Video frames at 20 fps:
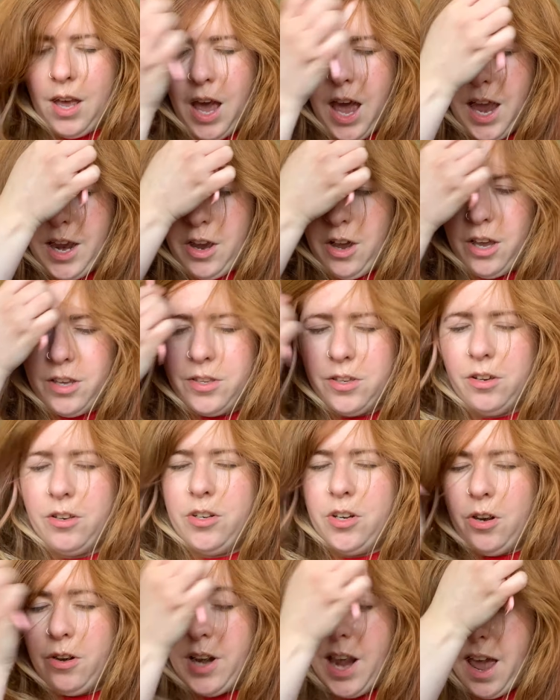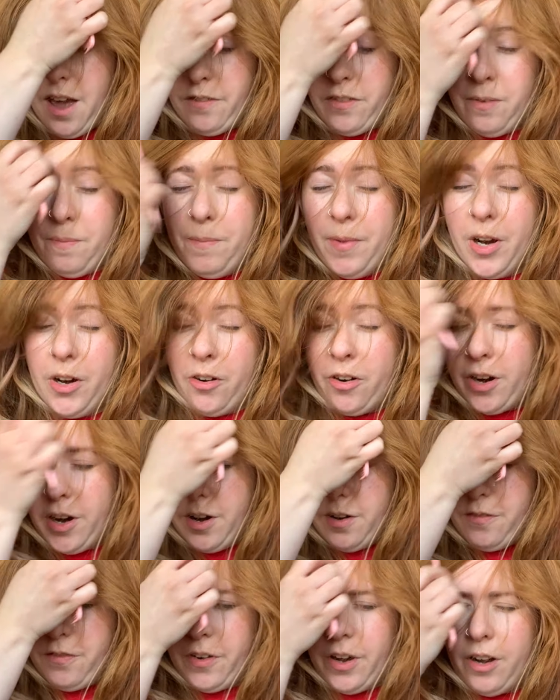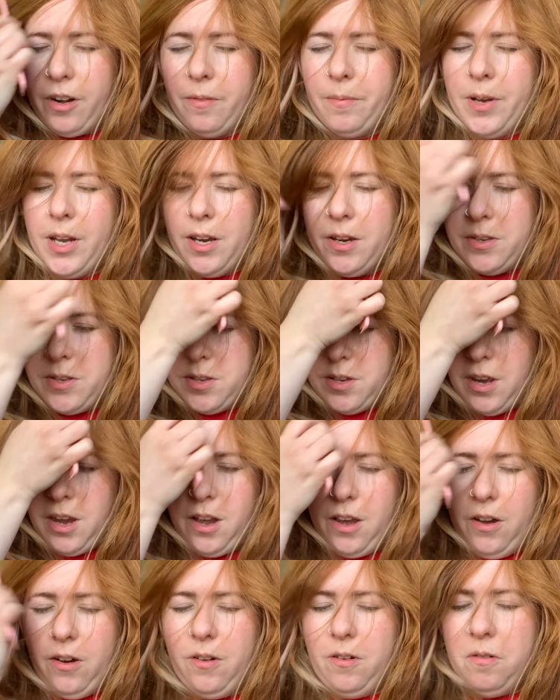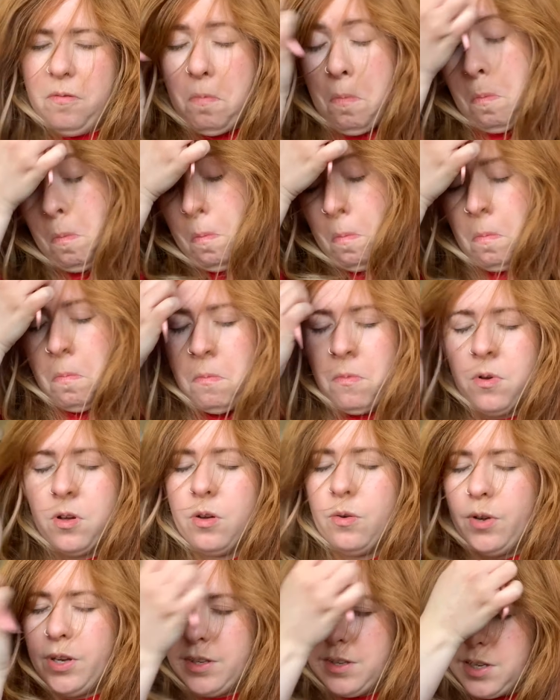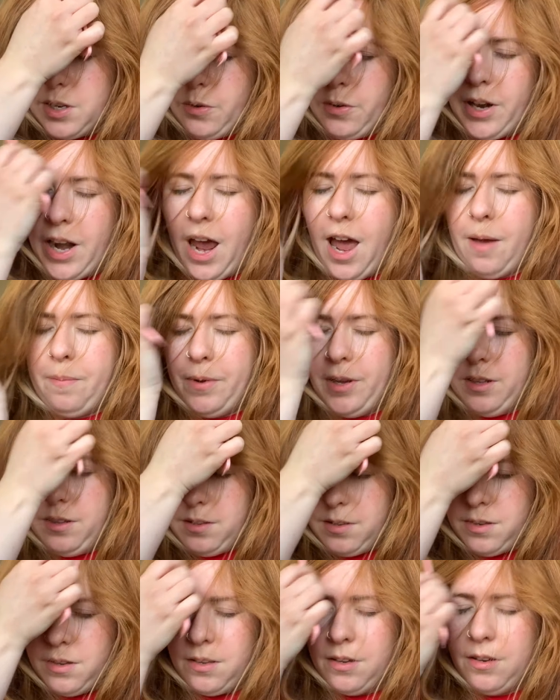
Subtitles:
I also don't have a mirror in front of me, so we'll see what happens.